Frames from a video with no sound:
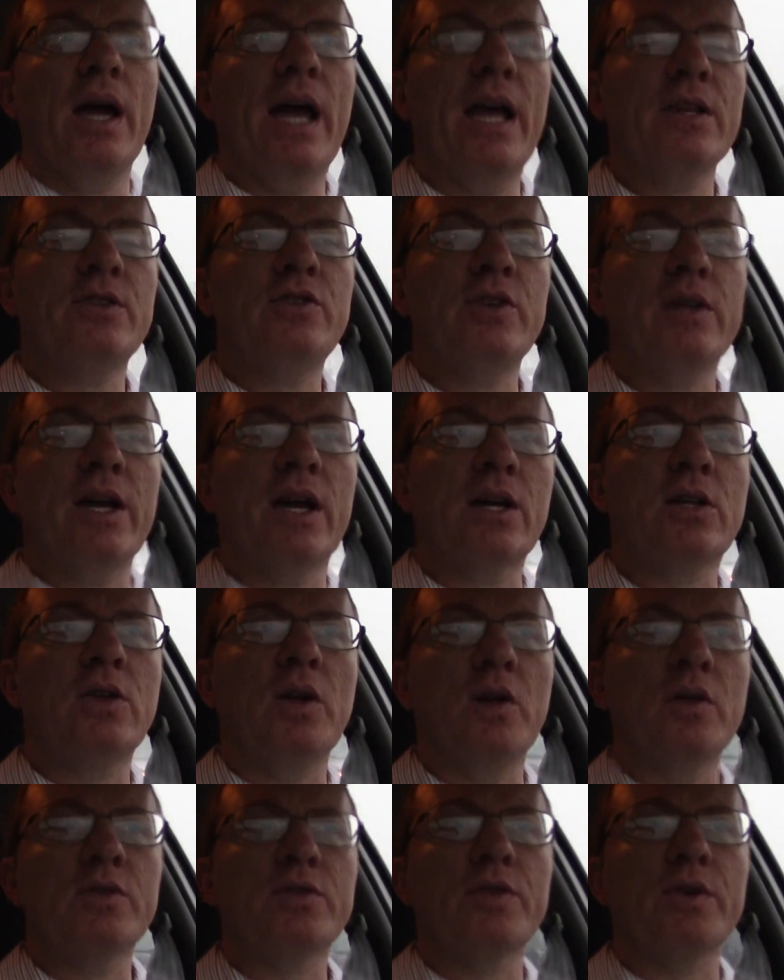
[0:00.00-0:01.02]
as you get
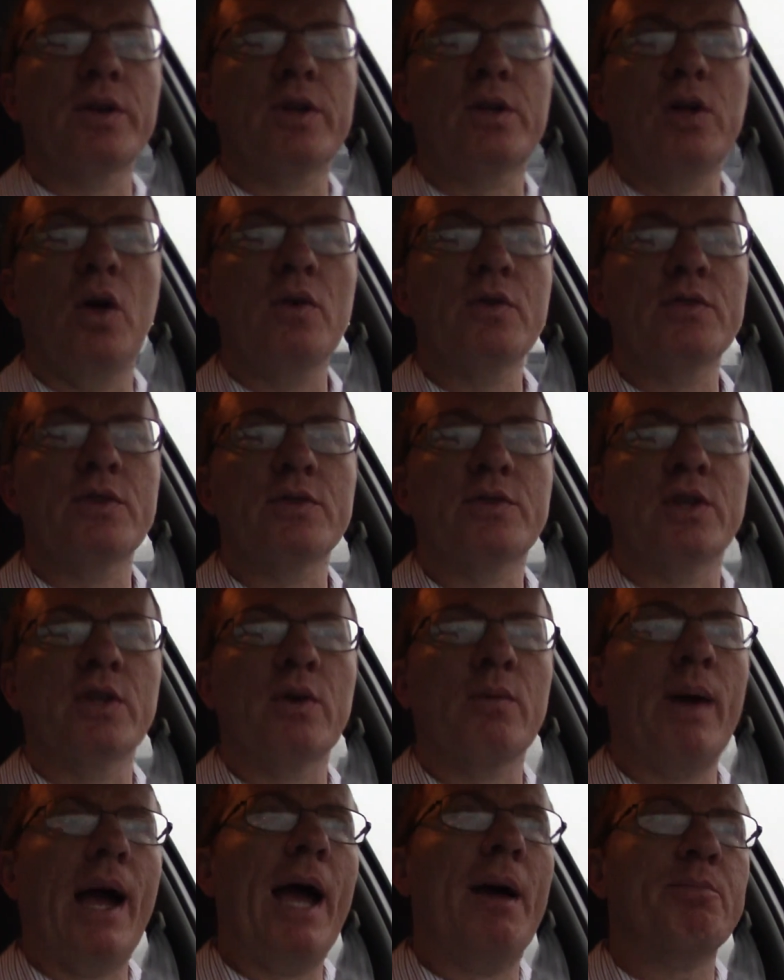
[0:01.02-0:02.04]
closer and closer to
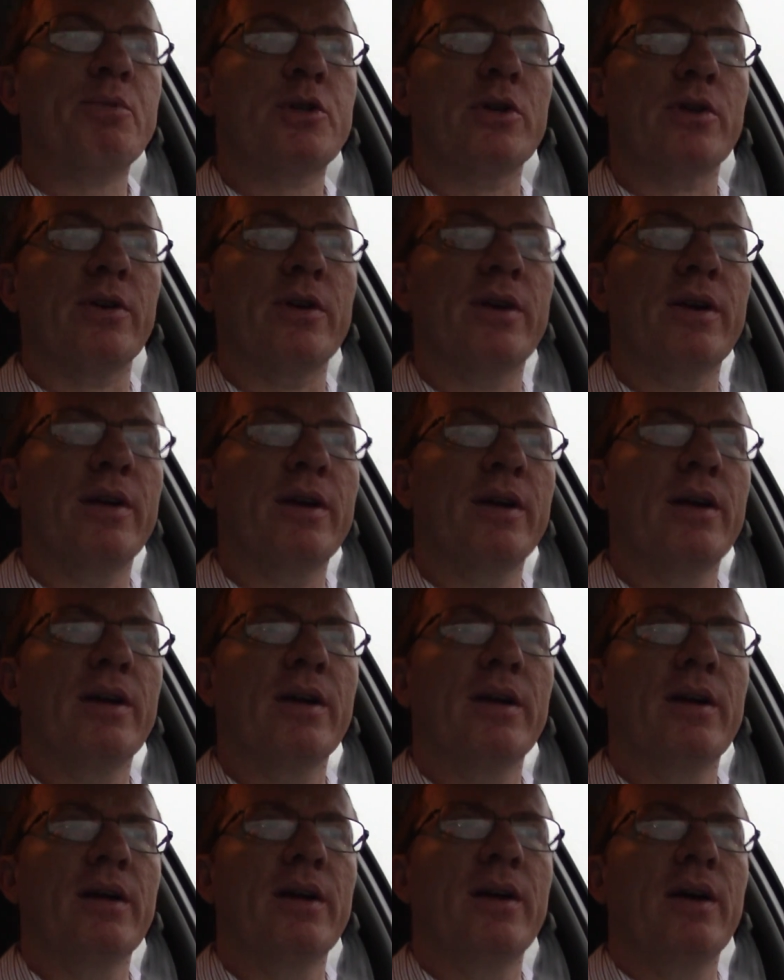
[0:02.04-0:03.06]
the rapture.
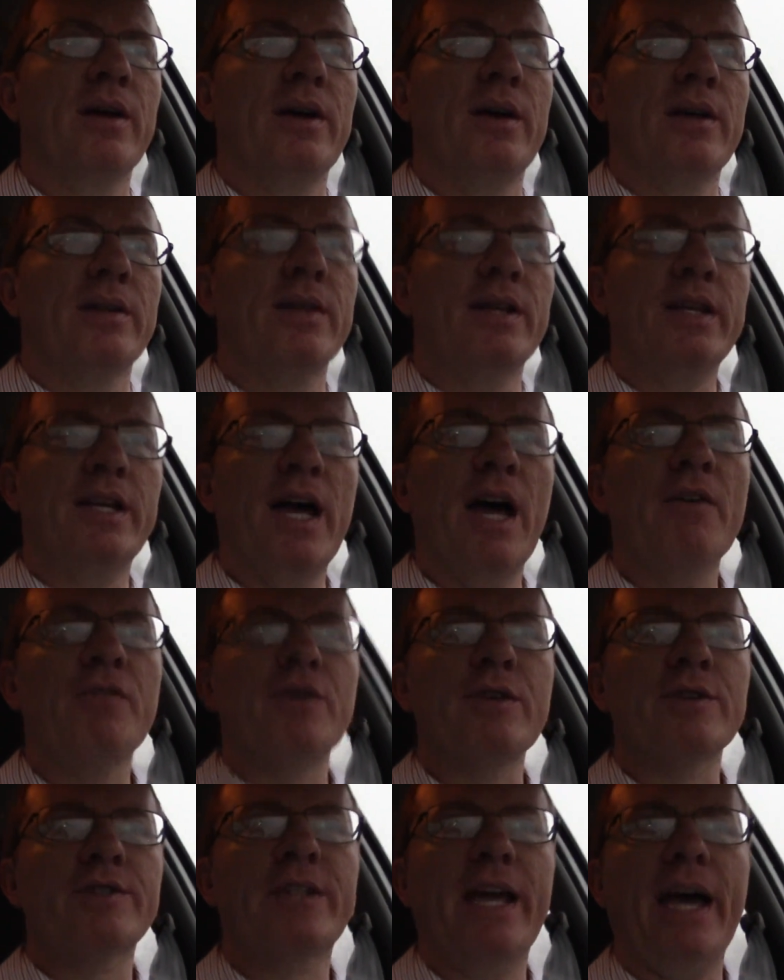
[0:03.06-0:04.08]
The
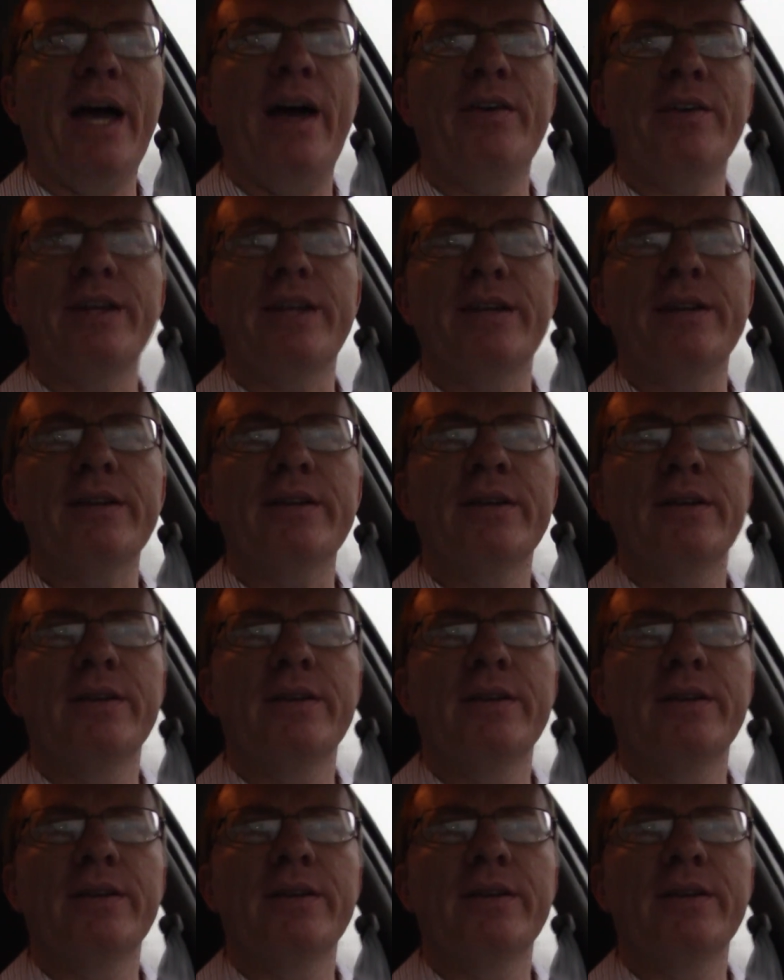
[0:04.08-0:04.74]
devil's counting.